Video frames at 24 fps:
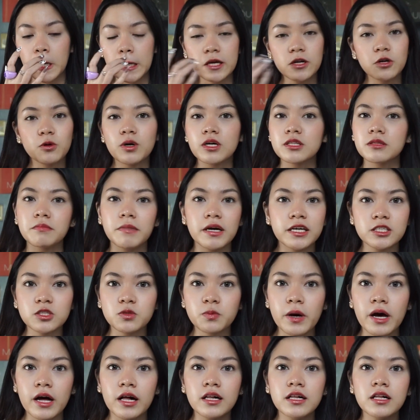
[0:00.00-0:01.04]
you know what, might as
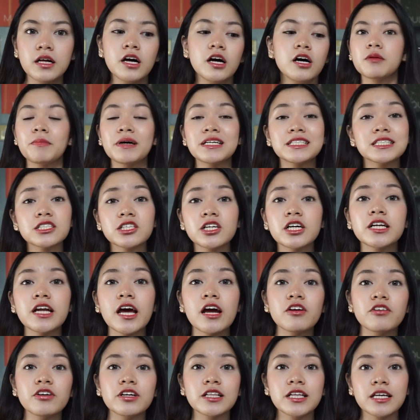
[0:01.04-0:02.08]
well. My sister and
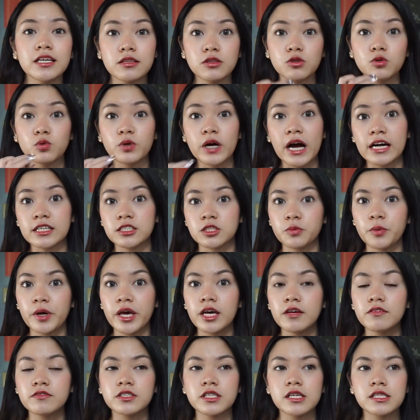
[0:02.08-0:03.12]
I are really into Cashwaves.